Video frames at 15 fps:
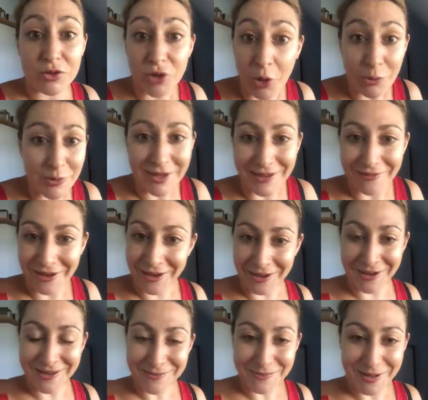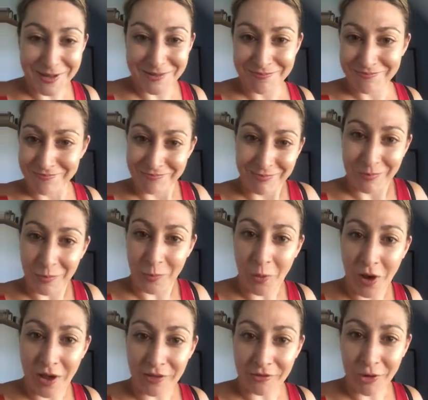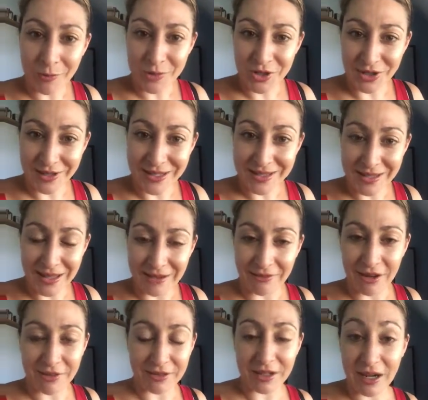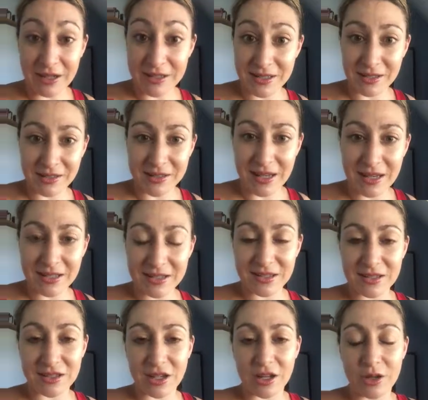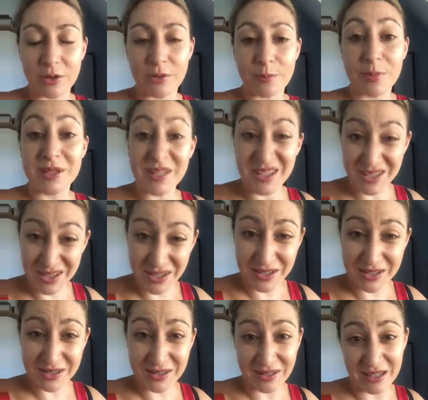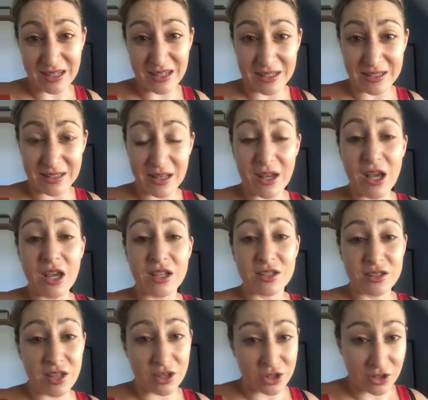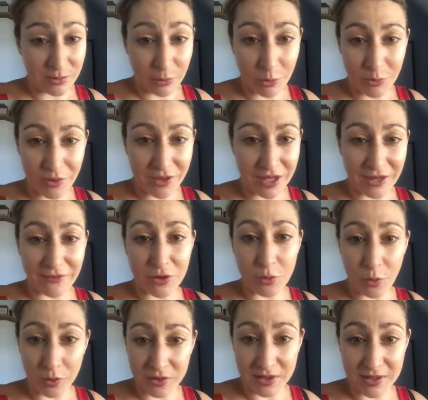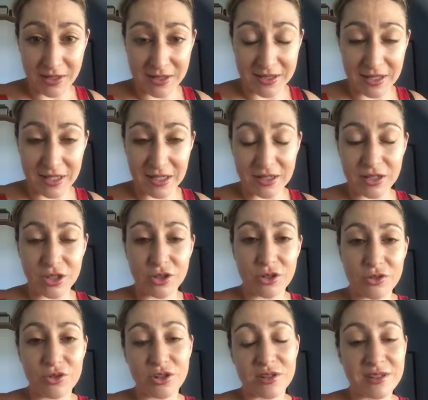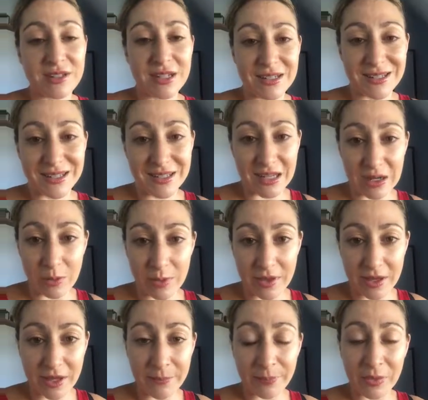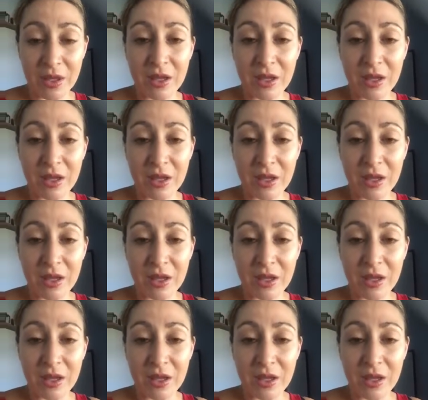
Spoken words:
don't give up, what other option is there other than success? So persistence is such an important thing if you want to succeed. You just need to stick with it.